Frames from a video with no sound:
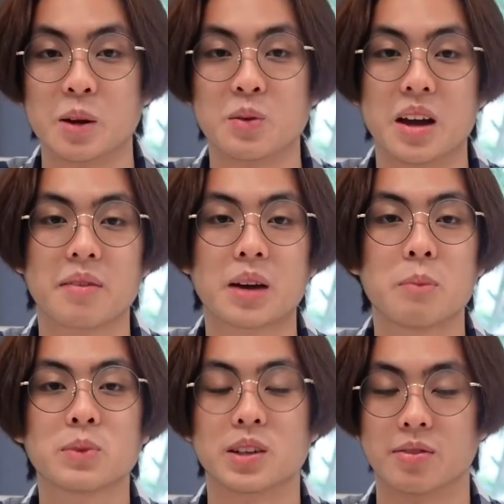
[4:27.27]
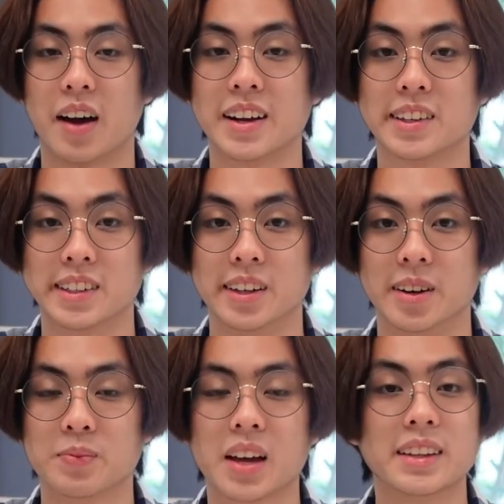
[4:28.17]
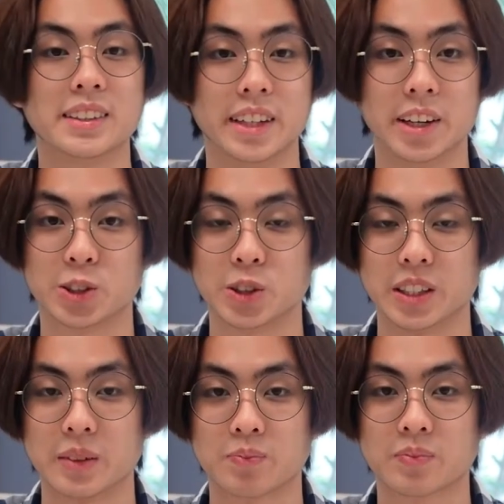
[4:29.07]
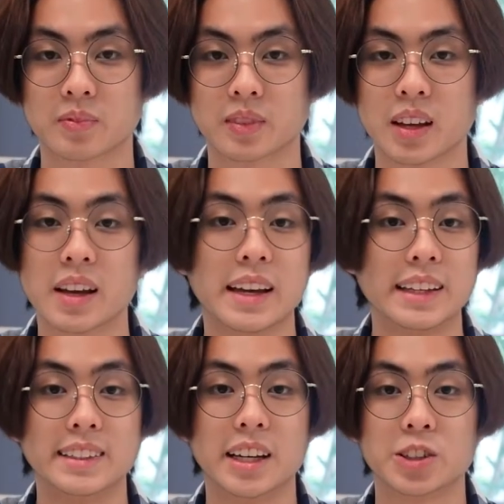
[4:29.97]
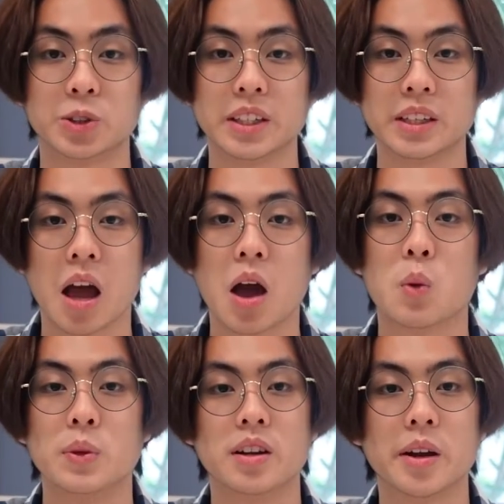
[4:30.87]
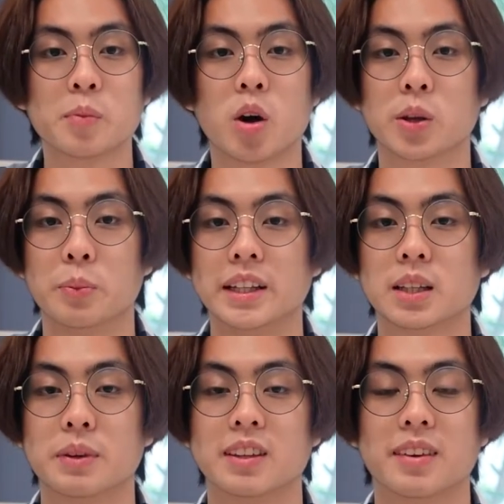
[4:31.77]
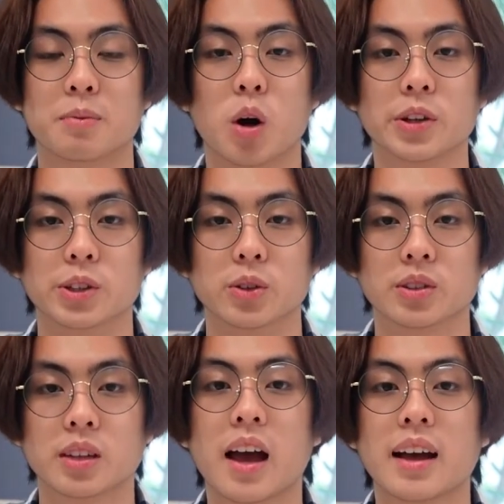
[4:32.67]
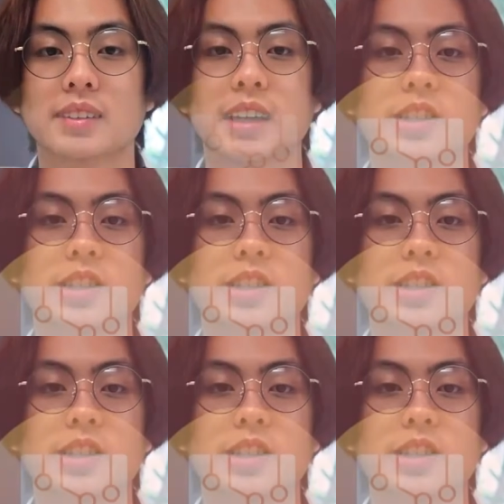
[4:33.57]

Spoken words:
we have come to the final year, Year 3. In Year 3, we learn more domain-specific modules such